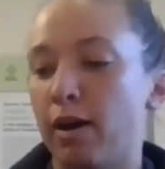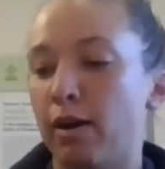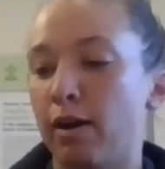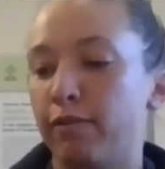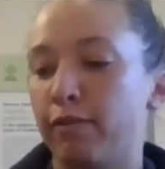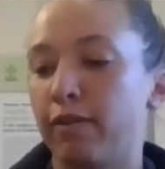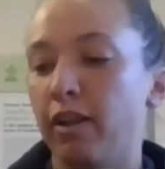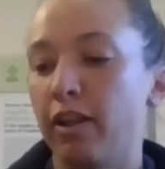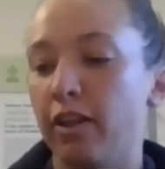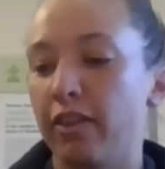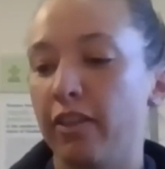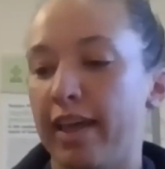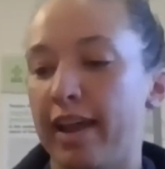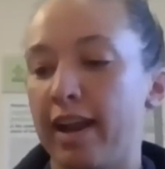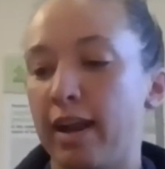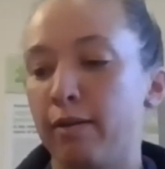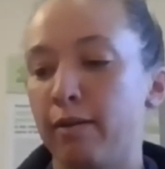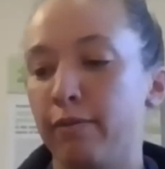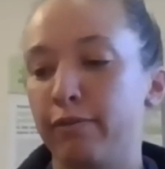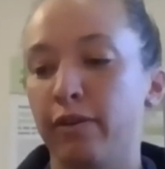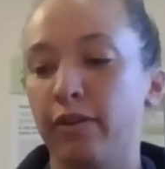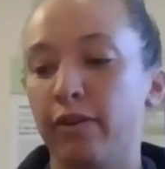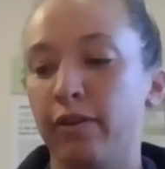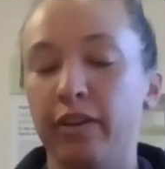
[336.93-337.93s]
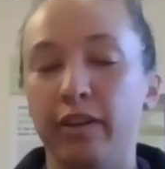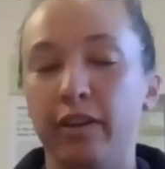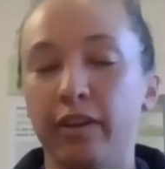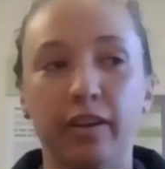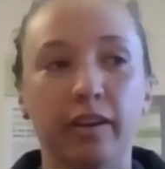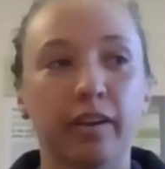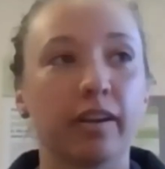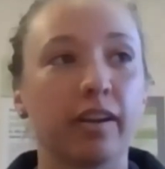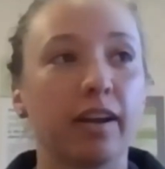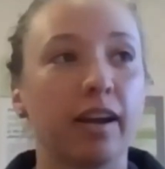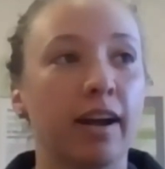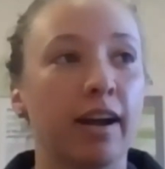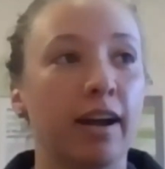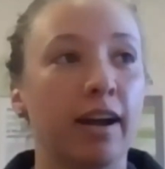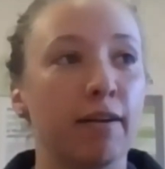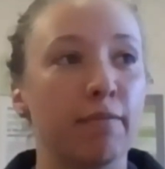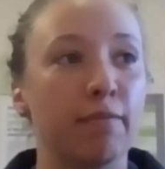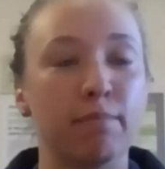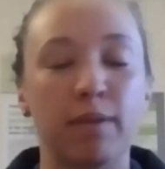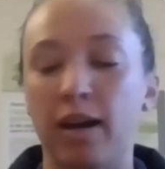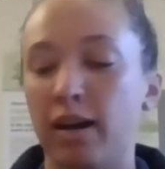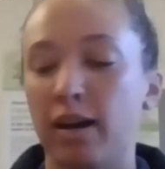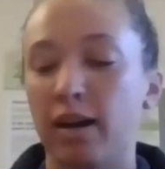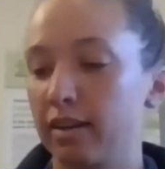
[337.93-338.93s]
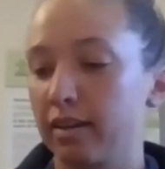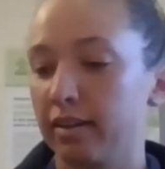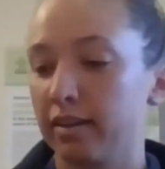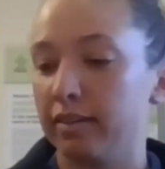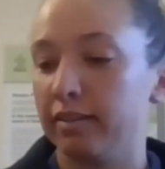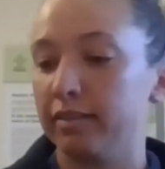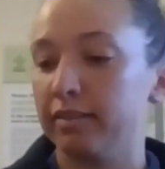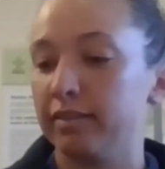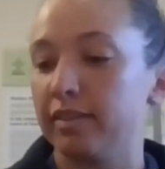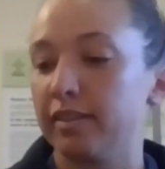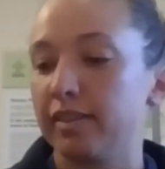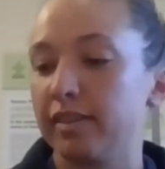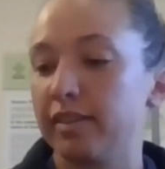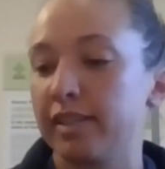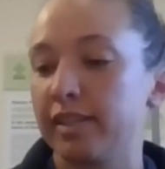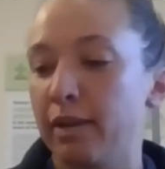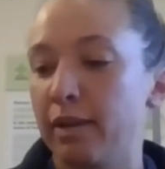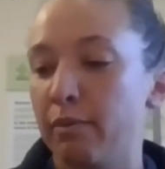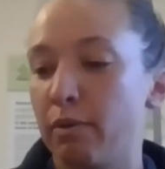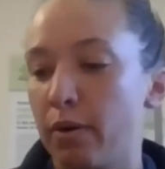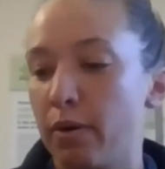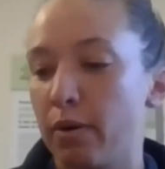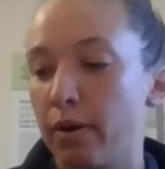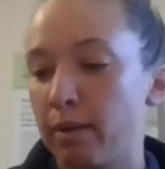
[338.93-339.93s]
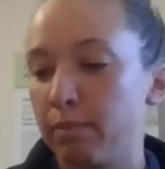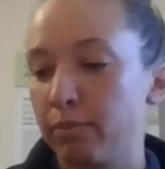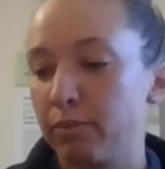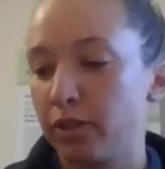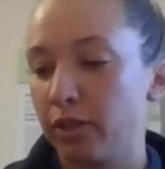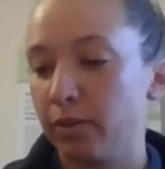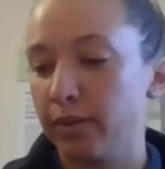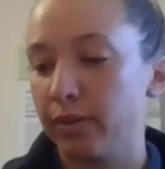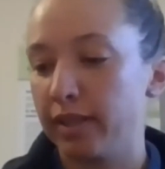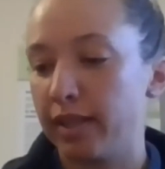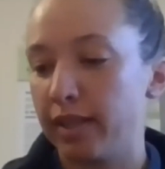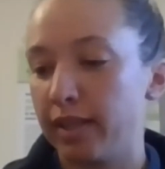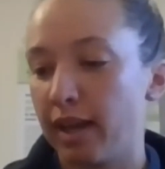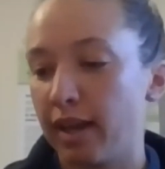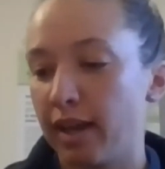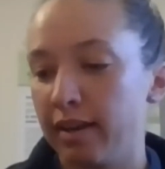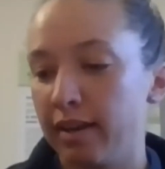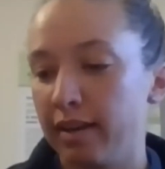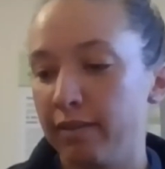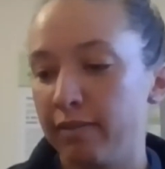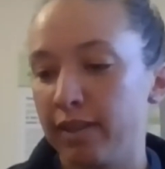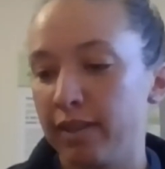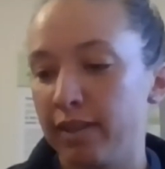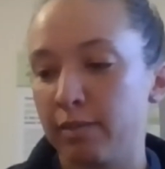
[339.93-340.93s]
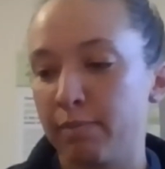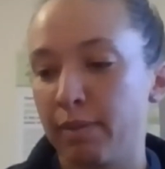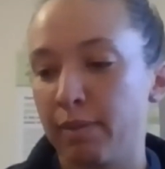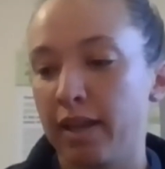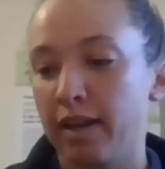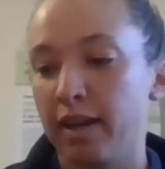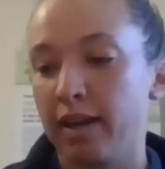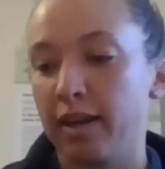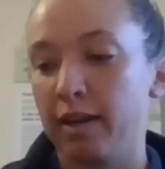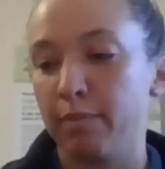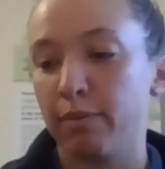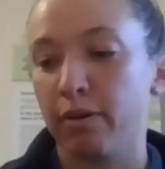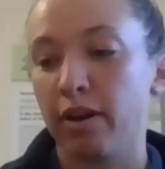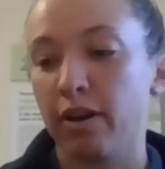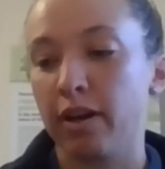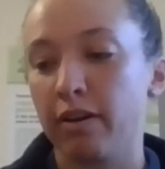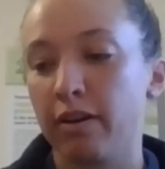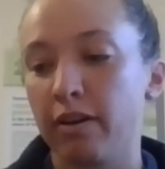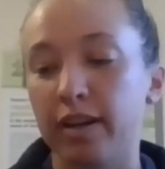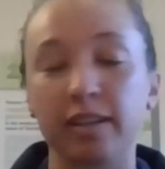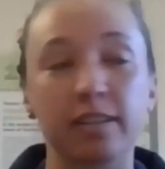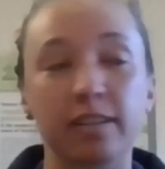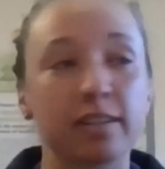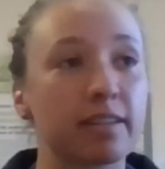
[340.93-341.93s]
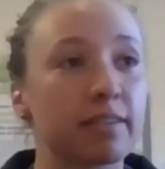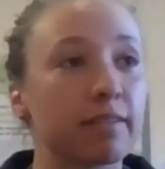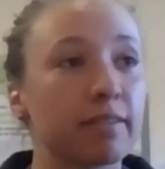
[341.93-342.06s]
follow that up for you, Mark, and see where we're up to with that and if there's been any progress.